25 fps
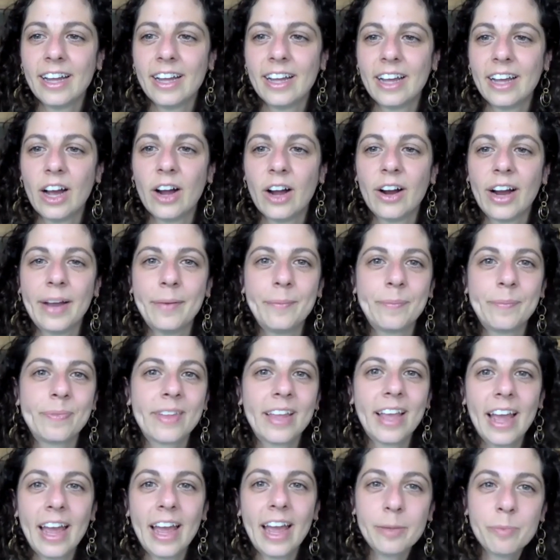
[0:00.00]
All right,
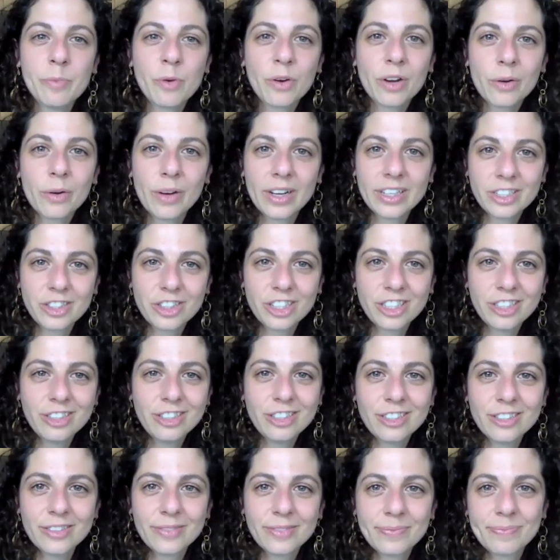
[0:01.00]
any more
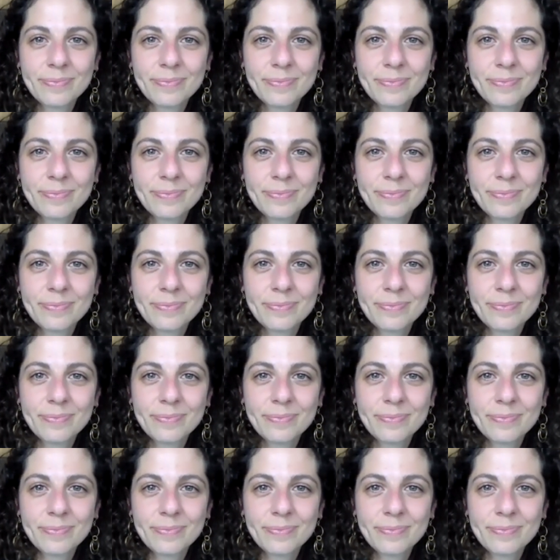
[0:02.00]
questions?